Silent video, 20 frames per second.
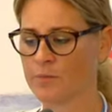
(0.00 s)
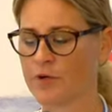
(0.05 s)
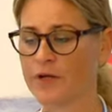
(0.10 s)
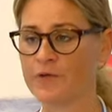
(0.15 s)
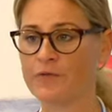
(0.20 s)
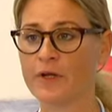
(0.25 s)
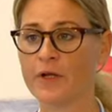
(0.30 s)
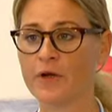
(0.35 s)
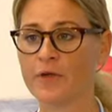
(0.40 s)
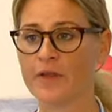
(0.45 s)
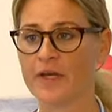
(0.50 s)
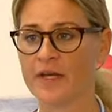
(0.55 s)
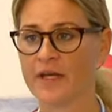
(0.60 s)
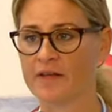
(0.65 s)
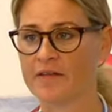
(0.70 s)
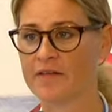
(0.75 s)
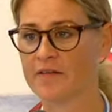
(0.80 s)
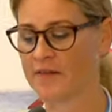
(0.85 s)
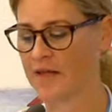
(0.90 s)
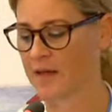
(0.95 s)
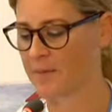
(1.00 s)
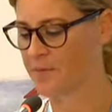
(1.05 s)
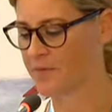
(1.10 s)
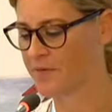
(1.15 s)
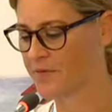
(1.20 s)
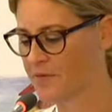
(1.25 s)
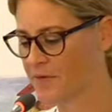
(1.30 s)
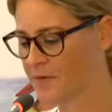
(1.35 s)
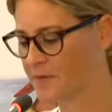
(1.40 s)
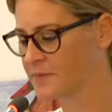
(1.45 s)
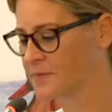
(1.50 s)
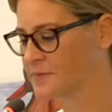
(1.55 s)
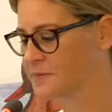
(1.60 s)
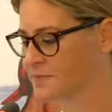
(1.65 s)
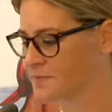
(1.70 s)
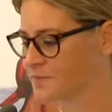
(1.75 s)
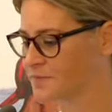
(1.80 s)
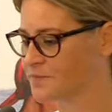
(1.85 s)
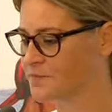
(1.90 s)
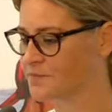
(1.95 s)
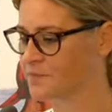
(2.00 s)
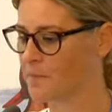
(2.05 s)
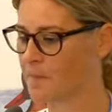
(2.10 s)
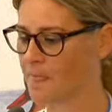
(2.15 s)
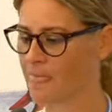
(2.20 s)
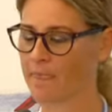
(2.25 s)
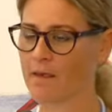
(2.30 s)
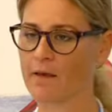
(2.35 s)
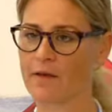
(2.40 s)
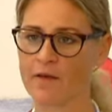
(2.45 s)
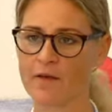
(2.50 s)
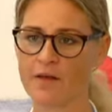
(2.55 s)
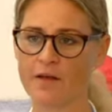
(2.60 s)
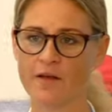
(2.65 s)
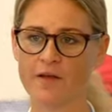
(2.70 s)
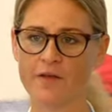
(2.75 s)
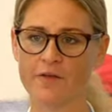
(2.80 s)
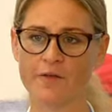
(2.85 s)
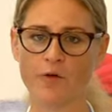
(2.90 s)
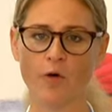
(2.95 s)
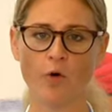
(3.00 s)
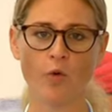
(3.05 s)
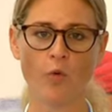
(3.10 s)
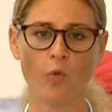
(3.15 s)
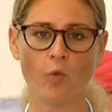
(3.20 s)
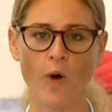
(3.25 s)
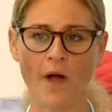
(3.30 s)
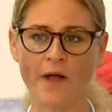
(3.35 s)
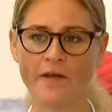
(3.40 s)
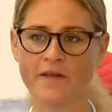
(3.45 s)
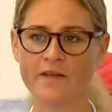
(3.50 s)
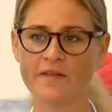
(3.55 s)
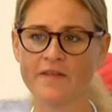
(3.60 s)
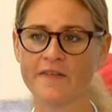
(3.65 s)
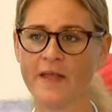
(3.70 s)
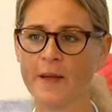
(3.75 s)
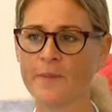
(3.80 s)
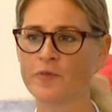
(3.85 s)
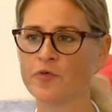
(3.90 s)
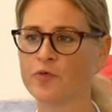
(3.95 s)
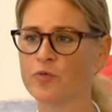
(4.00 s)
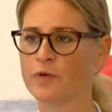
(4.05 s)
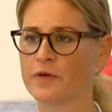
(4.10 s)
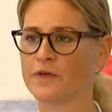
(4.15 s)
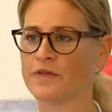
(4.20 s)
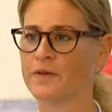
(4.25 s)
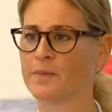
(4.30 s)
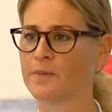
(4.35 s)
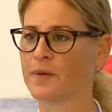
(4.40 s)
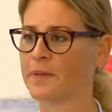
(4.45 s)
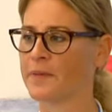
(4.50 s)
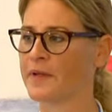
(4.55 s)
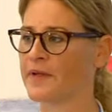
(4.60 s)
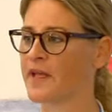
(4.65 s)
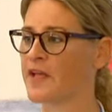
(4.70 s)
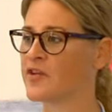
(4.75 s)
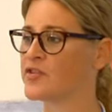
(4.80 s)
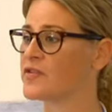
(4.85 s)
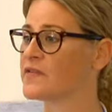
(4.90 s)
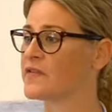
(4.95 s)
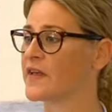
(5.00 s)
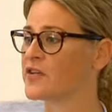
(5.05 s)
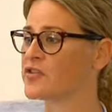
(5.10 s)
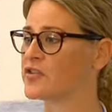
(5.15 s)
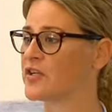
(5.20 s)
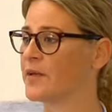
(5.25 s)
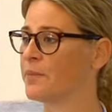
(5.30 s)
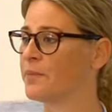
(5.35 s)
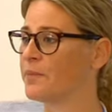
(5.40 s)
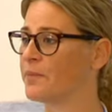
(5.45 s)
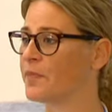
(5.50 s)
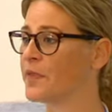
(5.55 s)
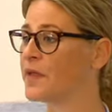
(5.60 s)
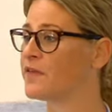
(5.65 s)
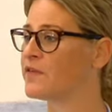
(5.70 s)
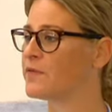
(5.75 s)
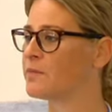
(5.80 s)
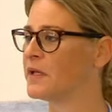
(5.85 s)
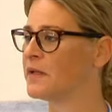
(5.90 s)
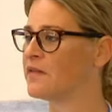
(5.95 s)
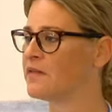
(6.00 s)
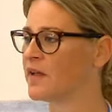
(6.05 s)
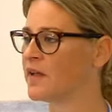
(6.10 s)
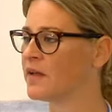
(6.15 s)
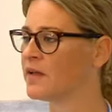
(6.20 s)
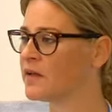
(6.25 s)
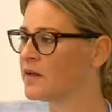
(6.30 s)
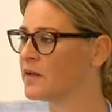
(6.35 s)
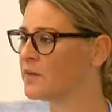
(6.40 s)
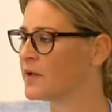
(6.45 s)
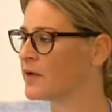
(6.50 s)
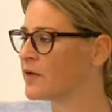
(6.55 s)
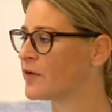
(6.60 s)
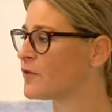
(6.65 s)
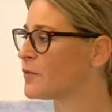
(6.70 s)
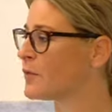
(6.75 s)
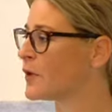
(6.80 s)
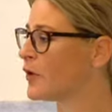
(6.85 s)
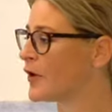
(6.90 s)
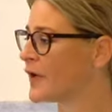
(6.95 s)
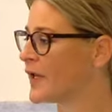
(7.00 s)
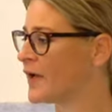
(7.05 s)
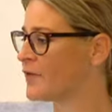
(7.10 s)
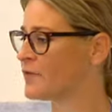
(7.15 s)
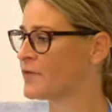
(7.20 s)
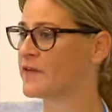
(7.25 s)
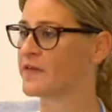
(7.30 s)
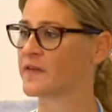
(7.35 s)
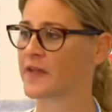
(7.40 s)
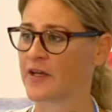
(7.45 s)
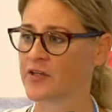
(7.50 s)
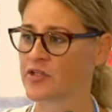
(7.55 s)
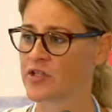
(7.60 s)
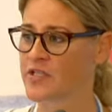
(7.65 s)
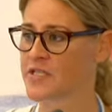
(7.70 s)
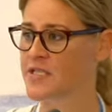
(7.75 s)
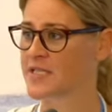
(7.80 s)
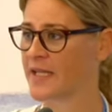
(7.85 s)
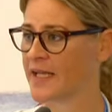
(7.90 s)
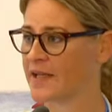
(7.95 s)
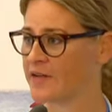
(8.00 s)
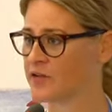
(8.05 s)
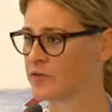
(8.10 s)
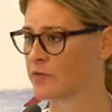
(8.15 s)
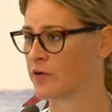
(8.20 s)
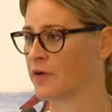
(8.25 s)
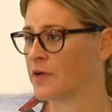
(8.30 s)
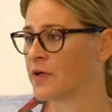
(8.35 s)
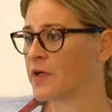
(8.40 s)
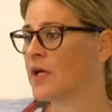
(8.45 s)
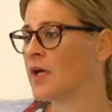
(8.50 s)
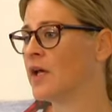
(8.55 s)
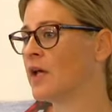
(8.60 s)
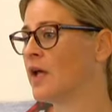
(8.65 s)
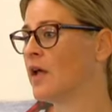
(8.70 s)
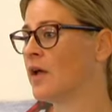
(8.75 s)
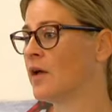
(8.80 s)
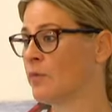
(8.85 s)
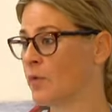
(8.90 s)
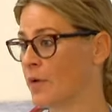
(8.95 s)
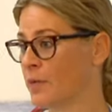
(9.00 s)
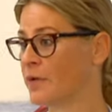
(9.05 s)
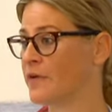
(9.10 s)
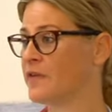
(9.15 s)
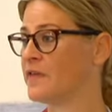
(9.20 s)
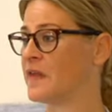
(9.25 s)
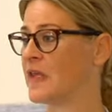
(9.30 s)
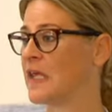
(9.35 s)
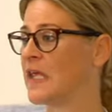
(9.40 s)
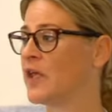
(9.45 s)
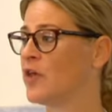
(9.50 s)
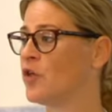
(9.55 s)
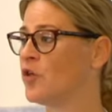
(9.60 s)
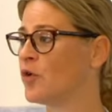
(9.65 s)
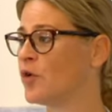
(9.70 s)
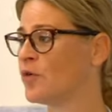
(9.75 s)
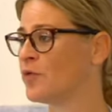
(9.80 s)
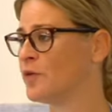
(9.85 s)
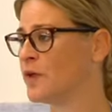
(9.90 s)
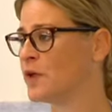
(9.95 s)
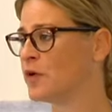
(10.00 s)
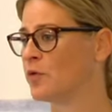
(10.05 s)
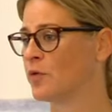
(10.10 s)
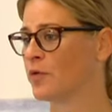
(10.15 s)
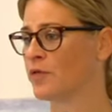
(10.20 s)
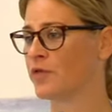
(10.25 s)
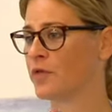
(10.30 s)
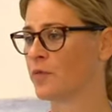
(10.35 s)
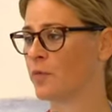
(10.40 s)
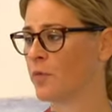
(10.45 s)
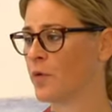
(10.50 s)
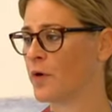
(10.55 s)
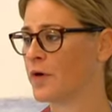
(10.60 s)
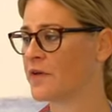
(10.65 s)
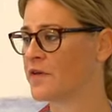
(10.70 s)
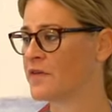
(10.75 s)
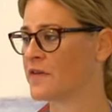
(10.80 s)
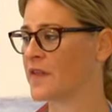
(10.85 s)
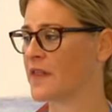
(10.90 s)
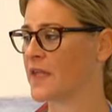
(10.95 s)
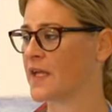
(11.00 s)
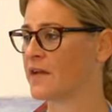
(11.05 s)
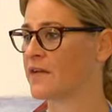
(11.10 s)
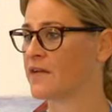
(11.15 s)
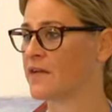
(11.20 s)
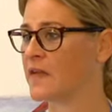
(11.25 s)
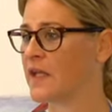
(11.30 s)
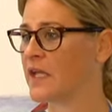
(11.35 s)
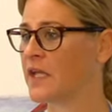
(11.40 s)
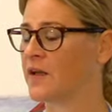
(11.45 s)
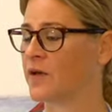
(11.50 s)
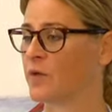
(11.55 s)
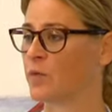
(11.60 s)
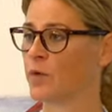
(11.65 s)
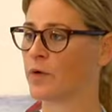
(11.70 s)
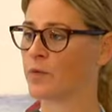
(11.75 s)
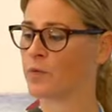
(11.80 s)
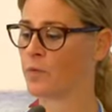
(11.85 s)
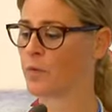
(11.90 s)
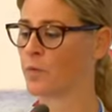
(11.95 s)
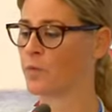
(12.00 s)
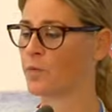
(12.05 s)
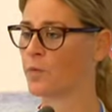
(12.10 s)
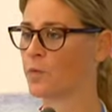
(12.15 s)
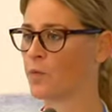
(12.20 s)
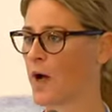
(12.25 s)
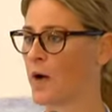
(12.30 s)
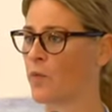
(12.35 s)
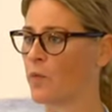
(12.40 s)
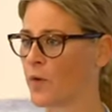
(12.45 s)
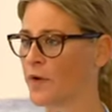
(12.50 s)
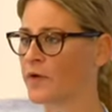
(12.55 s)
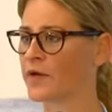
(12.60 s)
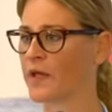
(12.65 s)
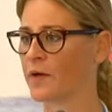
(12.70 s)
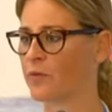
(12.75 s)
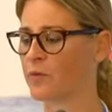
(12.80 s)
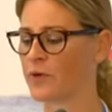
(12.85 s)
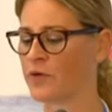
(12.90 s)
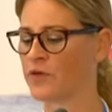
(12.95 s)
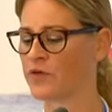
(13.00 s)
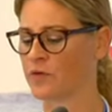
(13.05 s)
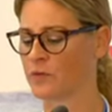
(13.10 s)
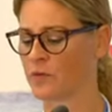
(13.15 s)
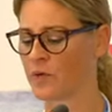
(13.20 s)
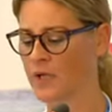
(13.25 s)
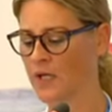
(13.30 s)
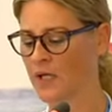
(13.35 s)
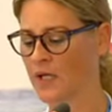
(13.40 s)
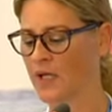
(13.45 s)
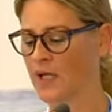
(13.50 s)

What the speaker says: Briefly on the next steps. So one step towards the implementation is actually this meeting, because we're going to have discussions later on where we seek your views. What is it that is needed? What can we do?